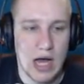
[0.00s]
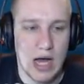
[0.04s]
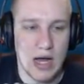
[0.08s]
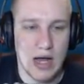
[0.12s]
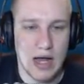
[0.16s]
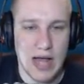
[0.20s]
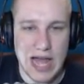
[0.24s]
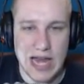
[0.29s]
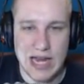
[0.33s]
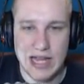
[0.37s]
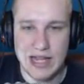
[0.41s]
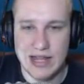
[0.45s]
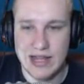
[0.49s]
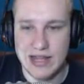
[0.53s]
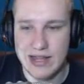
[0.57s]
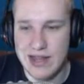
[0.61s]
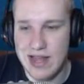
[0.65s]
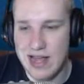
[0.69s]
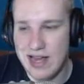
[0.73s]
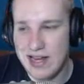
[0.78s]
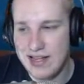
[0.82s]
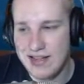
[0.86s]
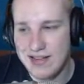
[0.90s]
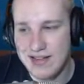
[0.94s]
Any
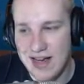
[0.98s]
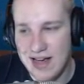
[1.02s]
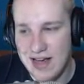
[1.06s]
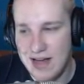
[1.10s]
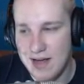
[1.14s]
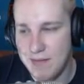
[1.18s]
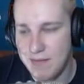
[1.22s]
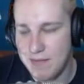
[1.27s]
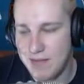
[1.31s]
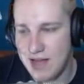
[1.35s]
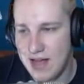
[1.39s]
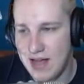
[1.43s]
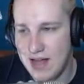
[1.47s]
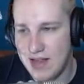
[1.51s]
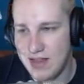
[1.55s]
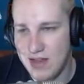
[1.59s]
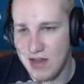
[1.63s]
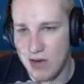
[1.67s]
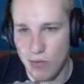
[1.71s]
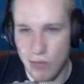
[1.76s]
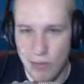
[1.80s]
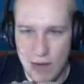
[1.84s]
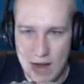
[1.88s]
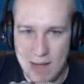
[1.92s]
time that
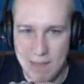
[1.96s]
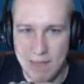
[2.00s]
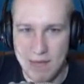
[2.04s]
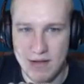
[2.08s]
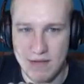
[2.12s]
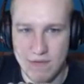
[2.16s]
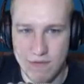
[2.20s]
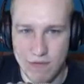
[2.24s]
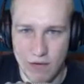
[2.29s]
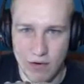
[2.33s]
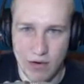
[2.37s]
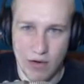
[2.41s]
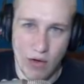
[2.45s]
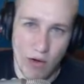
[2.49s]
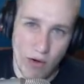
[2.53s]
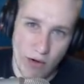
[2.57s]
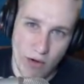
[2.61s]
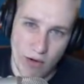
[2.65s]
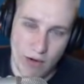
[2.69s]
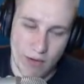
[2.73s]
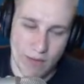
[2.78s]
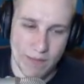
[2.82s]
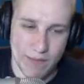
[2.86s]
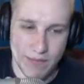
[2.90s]
they're ramping for a
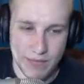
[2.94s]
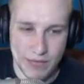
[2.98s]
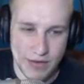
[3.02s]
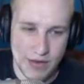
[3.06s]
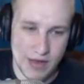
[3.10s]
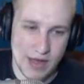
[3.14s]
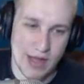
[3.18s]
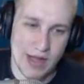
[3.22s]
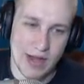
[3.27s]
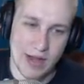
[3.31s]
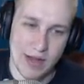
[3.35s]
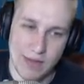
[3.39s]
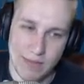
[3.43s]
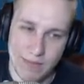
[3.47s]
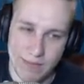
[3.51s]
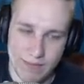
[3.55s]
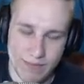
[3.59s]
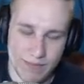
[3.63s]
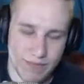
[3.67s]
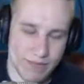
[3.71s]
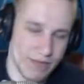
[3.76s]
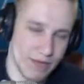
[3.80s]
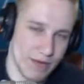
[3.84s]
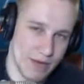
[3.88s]
card, you hit it.
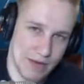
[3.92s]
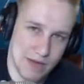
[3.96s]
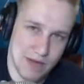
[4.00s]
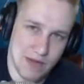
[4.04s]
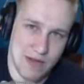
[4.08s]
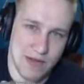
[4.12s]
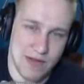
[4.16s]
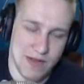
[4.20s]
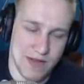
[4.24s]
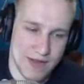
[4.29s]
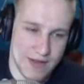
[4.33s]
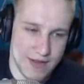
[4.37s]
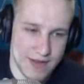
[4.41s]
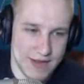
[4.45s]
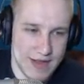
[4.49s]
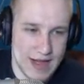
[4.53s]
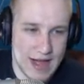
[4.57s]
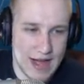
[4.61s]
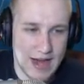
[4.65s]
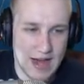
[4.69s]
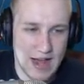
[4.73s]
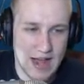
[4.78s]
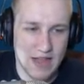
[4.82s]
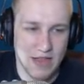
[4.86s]
It's as easy as
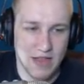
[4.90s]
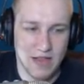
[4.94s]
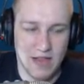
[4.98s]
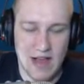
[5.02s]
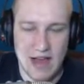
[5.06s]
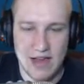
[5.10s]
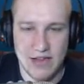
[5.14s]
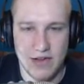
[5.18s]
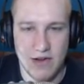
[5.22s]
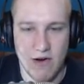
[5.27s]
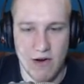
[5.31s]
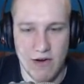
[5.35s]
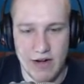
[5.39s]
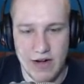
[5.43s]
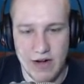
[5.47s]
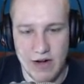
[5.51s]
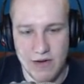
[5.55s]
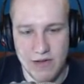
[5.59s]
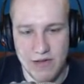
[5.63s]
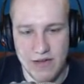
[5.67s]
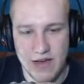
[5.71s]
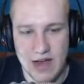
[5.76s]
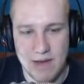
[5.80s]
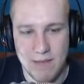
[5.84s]
that. And the last card in our
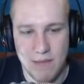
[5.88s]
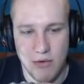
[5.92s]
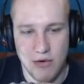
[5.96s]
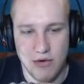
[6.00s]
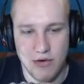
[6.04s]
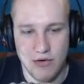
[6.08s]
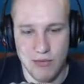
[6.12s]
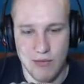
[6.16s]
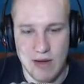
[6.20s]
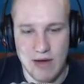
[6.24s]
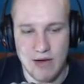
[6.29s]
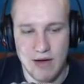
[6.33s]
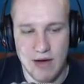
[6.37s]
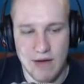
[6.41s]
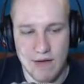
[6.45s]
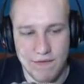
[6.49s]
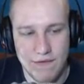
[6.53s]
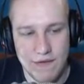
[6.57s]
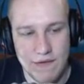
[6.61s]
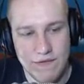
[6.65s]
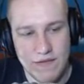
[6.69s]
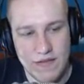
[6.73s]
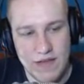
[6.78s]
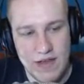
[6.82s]
sideboard to round off
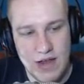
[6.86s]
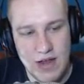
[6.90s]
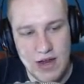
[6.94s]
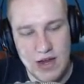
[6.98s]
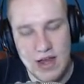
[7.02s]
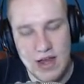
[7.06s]
15